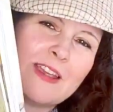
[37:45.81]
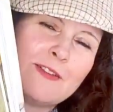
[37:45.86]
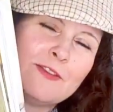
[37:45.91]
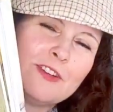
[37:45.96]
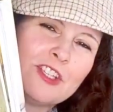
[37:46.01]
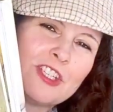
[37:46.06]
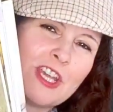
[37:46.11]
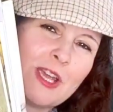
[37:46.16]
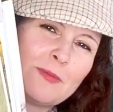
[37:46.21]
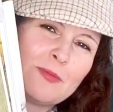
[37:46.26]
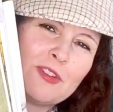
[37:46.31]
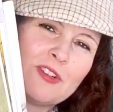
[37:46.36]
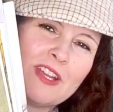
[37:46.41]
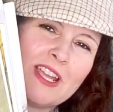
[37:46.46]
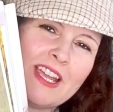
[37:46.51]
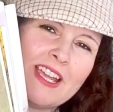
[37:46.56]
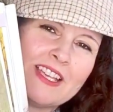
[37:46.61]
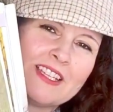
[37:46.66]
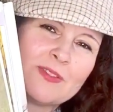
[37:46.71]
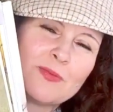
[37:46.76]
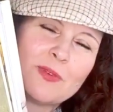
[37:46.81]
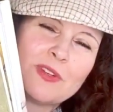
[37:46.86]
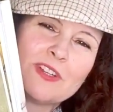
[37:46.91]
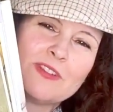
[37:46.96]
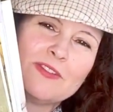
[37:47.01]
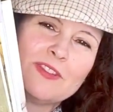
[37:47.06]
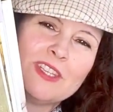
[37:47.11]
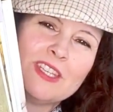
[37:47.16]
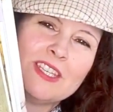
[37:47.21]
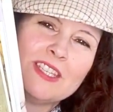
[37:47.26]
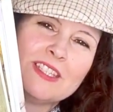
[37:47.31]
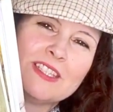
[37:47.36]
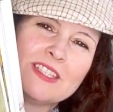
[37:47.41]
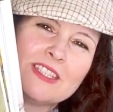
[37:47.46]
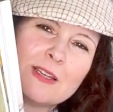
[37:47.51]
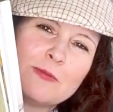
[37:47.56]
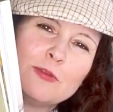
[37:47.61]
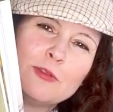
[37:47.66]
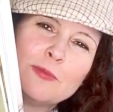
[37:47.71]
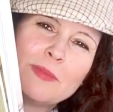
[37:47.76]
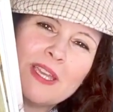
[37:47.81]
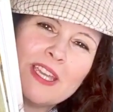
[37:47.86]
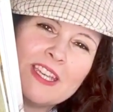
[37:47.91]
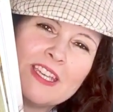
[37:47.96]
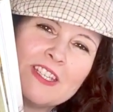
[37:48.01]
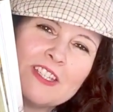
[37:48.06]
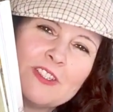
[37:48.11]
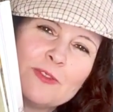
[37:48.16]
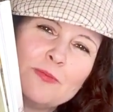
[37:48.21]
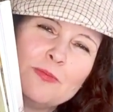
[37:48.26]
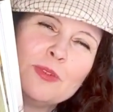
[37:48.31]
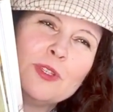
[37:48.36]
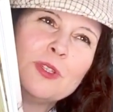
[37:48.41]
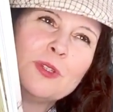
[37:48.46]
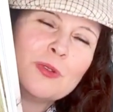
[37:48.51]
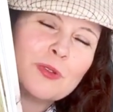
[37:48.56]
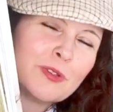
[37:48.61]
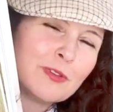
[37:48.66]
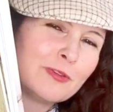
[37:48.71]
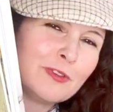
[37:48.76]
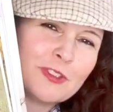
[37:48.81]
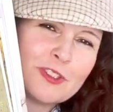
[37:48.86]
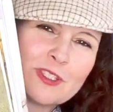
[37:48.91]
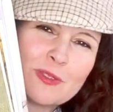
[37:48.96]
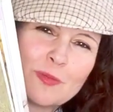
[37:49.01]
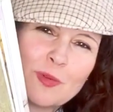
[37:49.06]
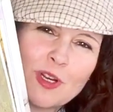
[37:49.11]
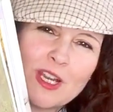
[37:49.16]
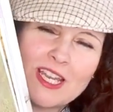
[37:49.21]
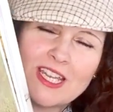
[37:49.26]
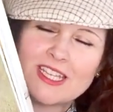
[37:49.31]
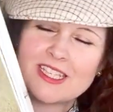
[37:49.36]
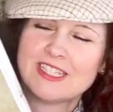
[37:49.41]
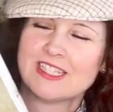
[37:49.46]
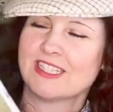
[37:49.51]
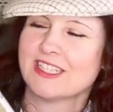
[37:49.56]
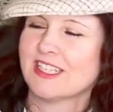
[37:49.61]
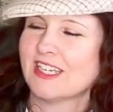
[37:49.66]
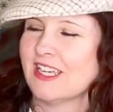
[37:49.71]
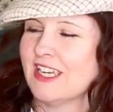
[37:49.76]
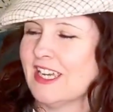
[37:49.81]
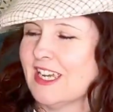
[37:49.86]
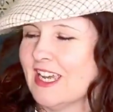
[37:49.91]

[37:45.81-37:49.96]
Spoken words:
Every chapter has one of these double-page beautiful spreads,